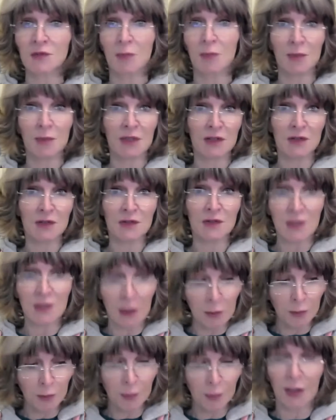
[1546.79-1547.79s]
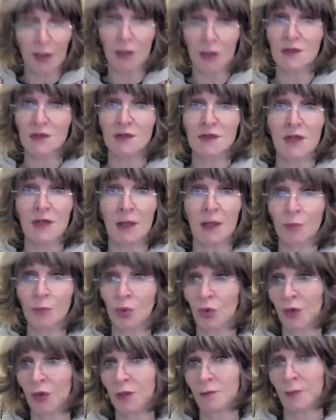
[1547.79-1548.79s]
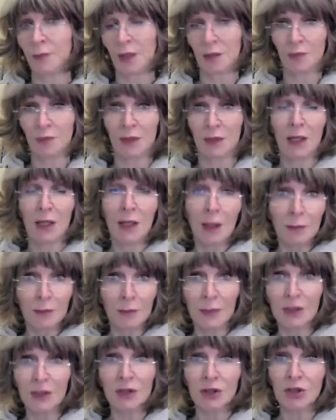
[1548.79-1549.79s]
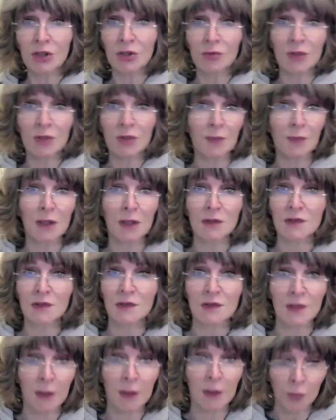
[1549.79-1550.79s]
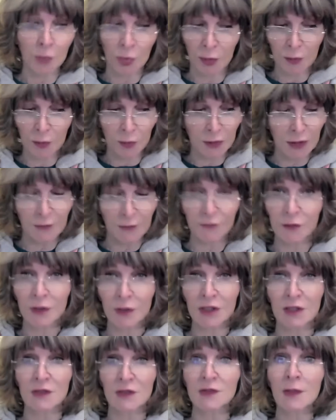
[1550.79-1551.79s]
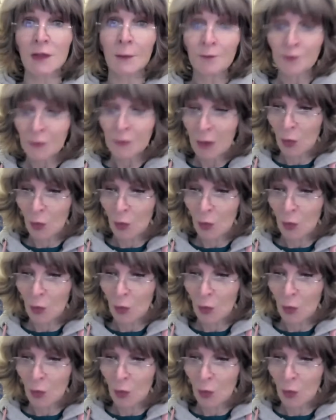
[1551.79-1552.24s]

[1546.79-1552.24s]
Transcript: maybe the sun passes that point, maybe Mercury passes that point, whatever it is,